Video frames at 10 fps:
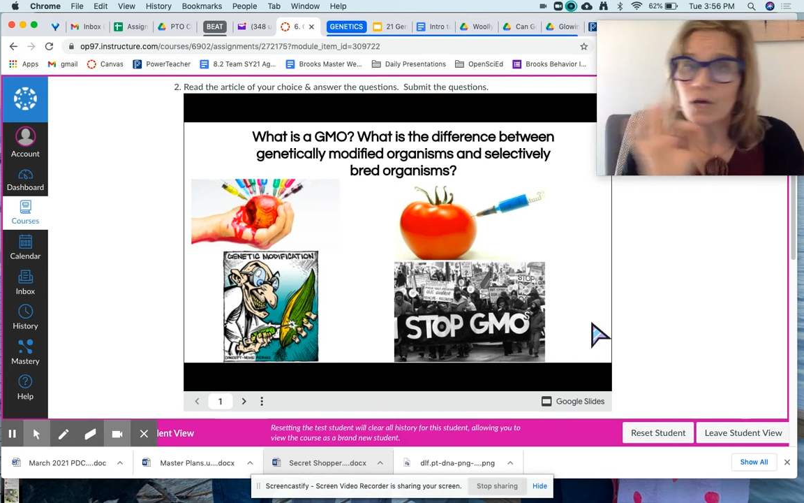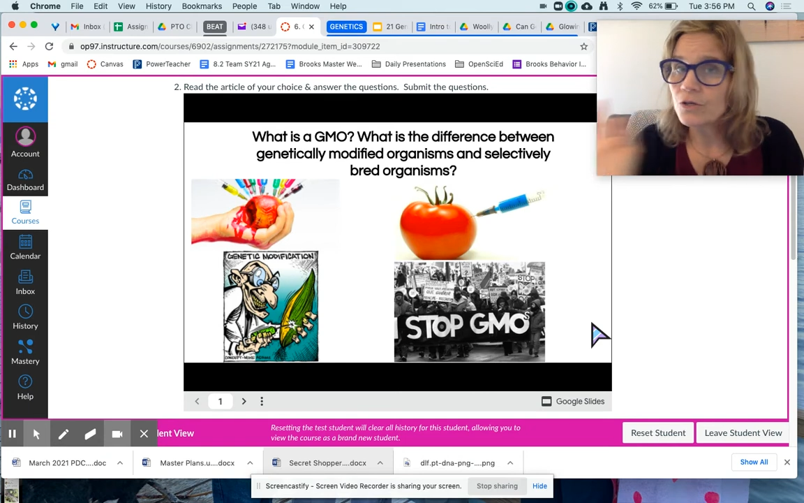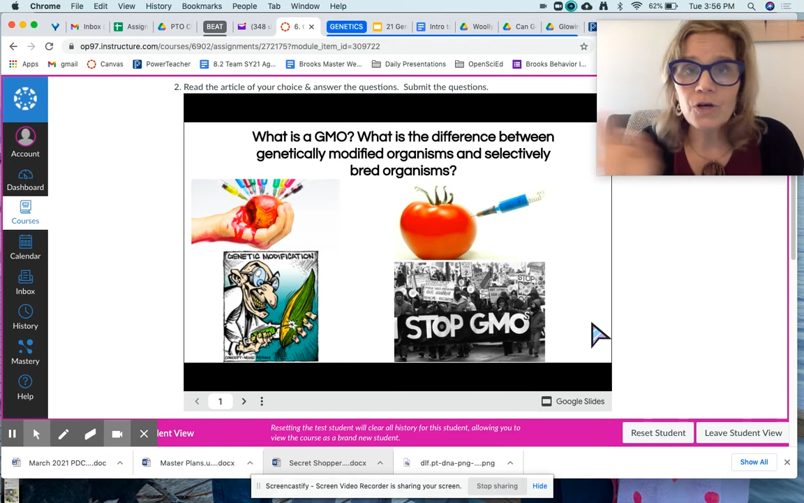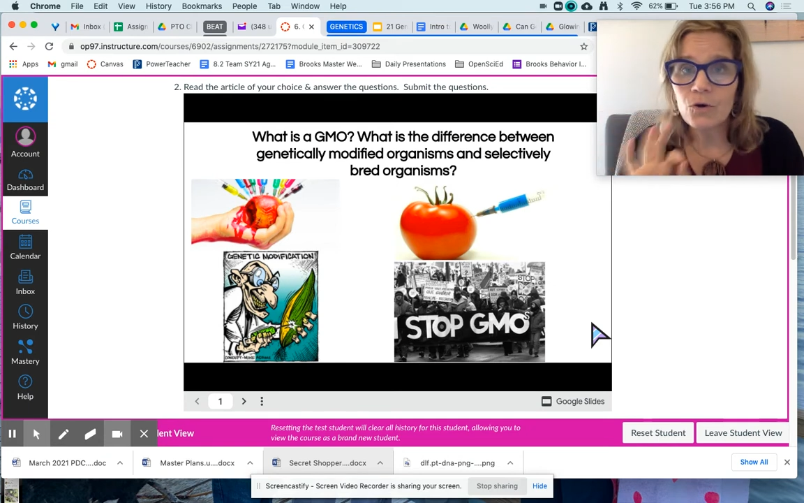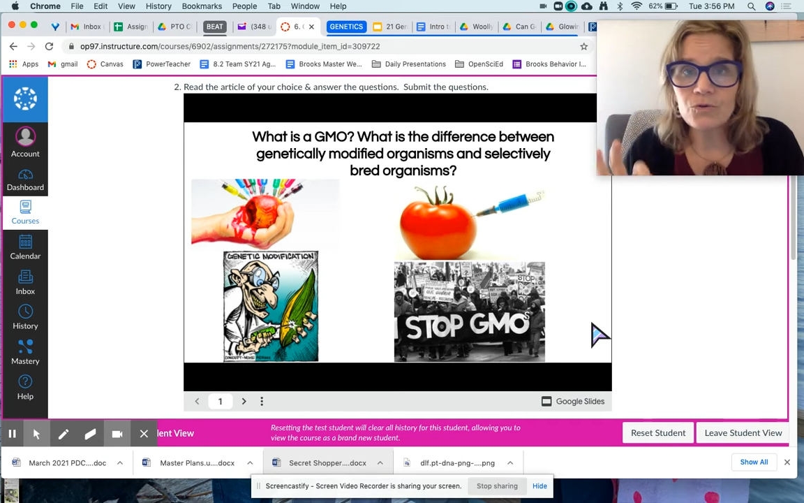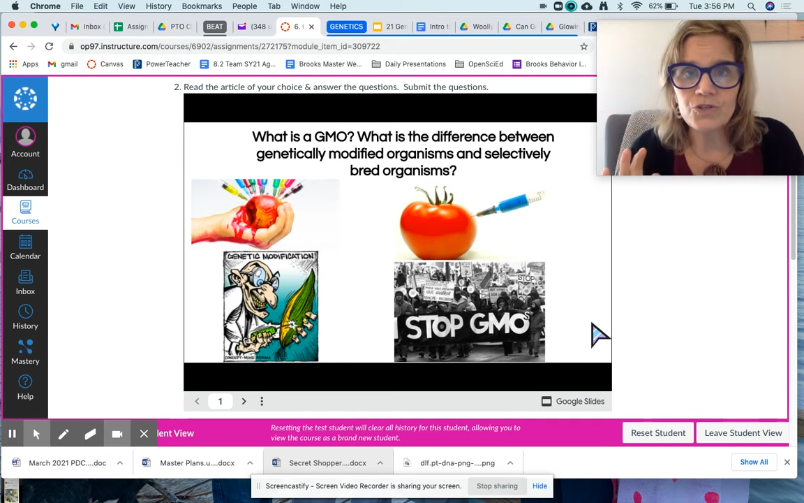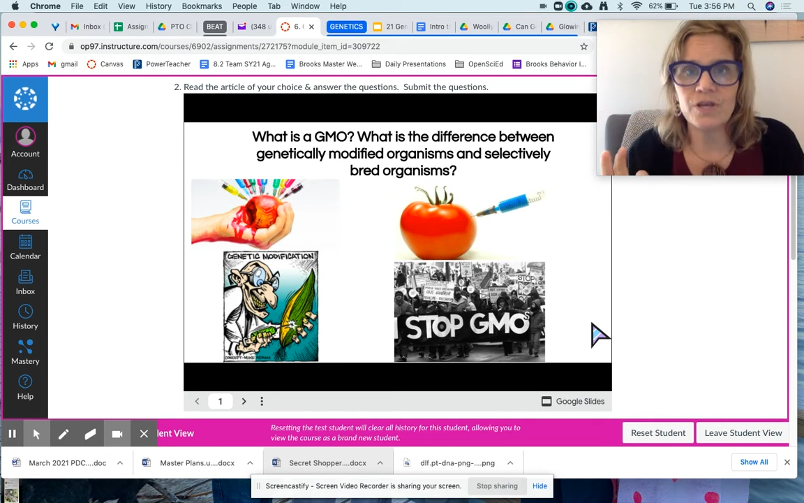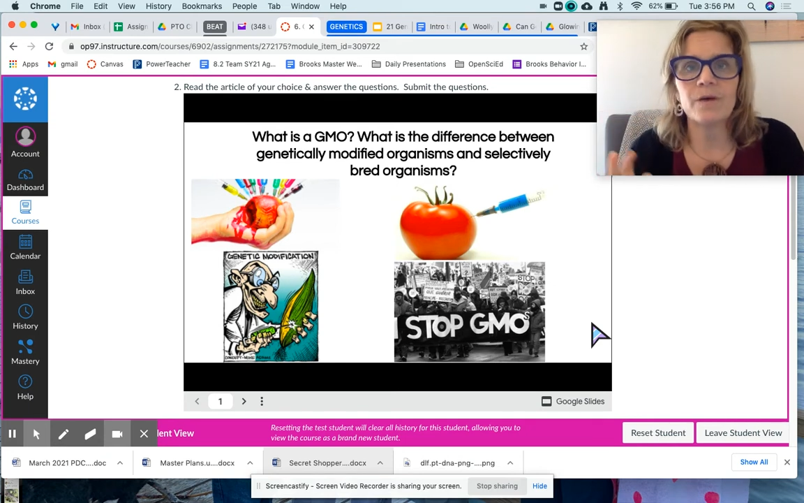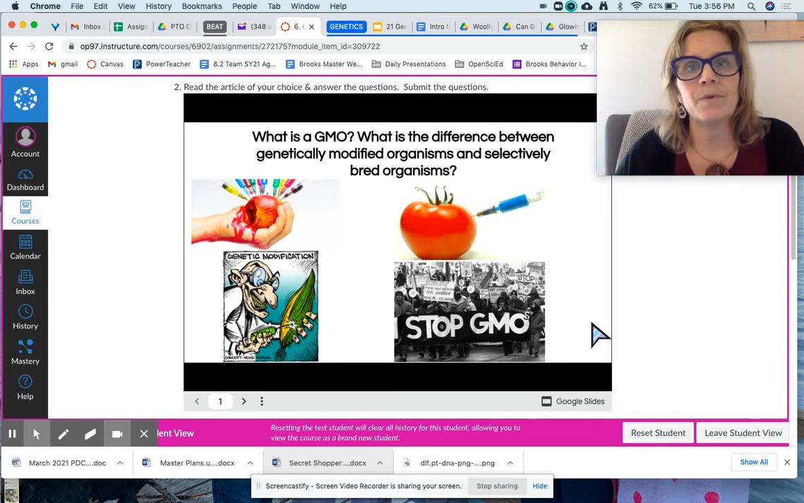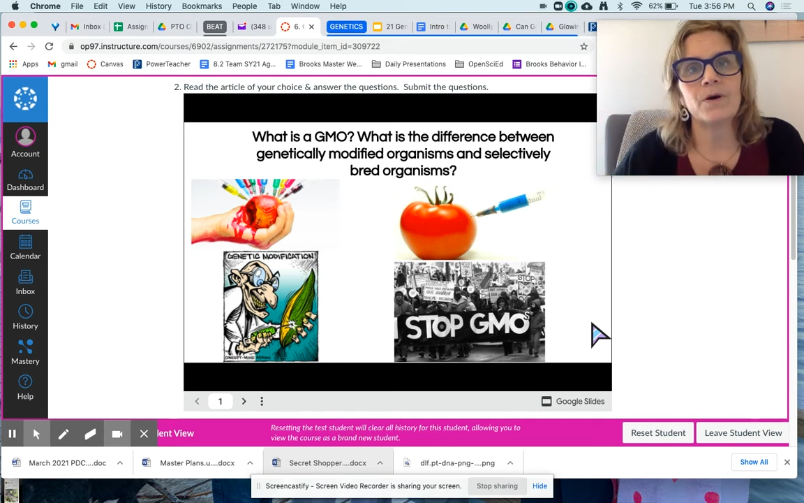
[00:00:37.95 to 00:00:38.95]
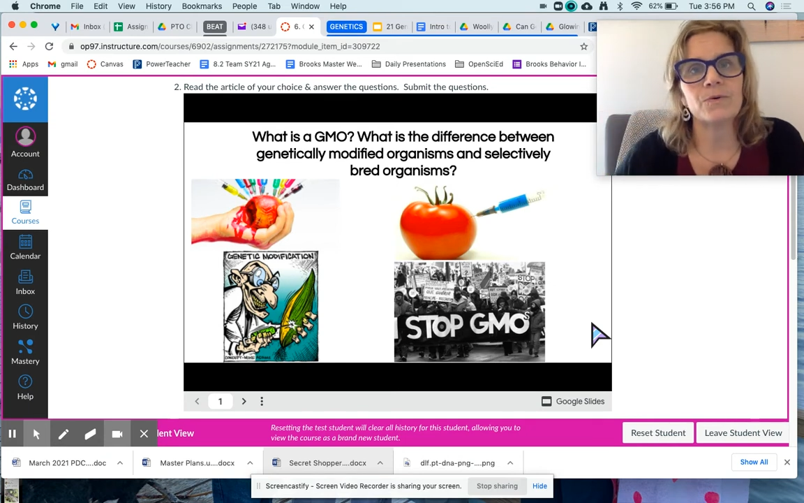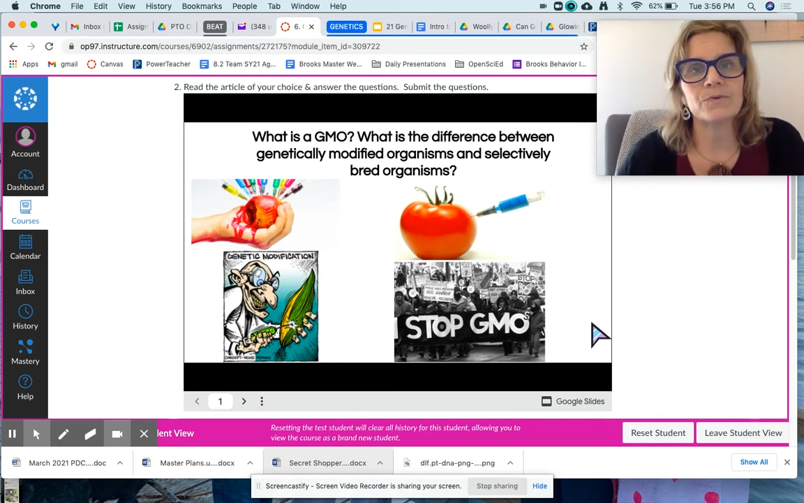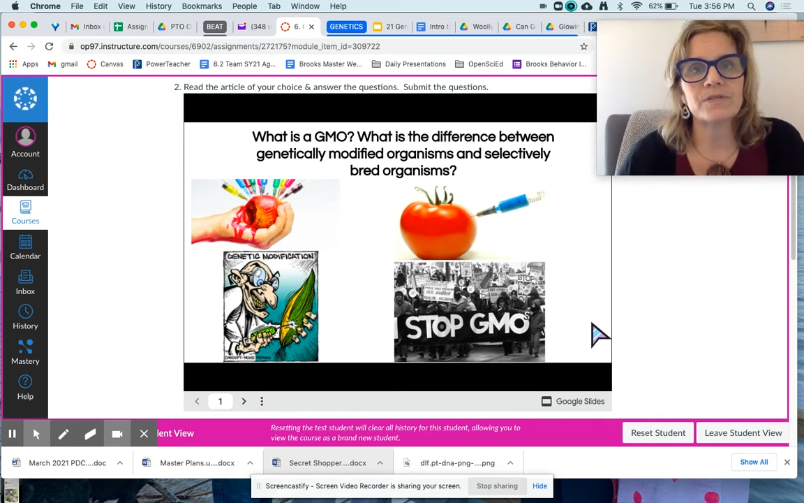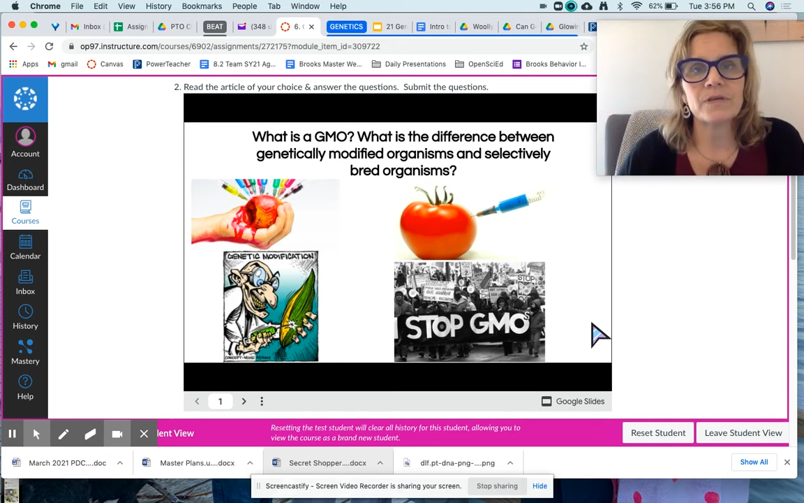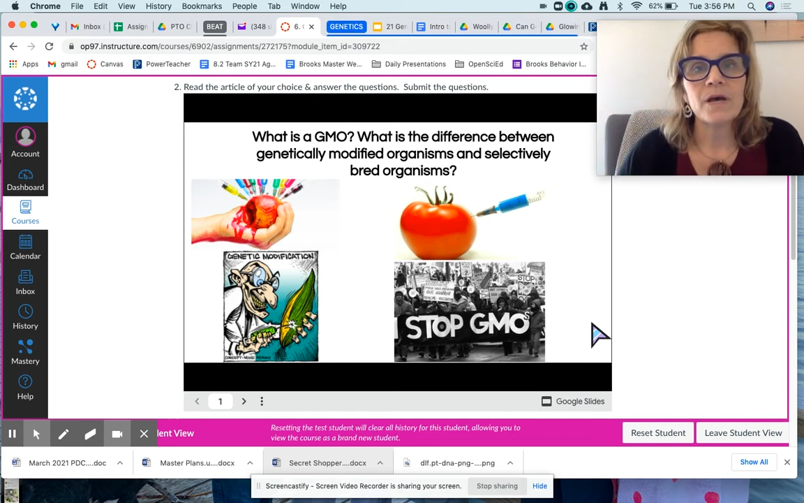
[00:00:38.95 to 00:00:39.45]
no
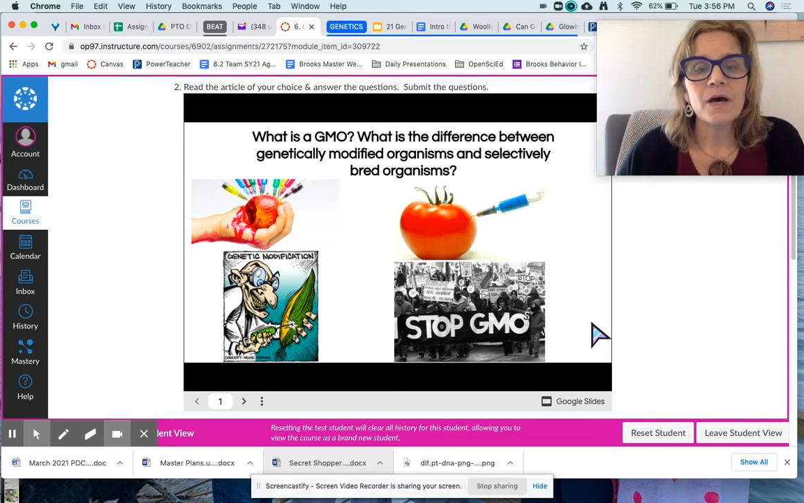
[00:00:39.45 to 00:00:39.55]
GMOs.